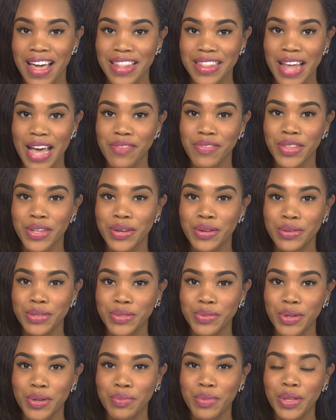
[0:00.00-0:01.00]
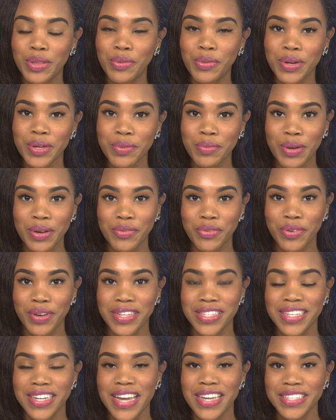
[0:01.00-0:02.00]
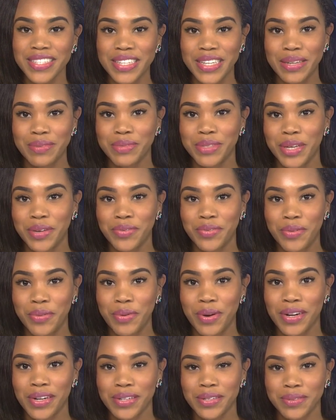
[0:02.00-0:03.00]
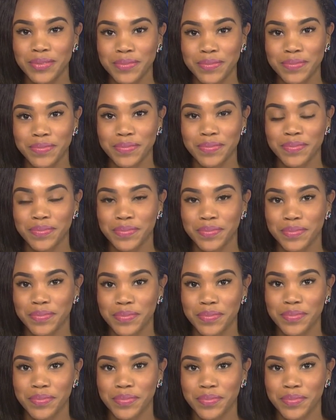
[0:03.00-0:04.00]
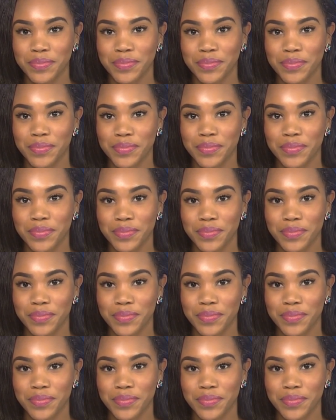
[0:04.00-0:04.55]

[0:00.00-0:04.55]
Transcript: Live in the newsroom, Lauren Winfrey, today's TMJ4. All right, Lauren, thanks.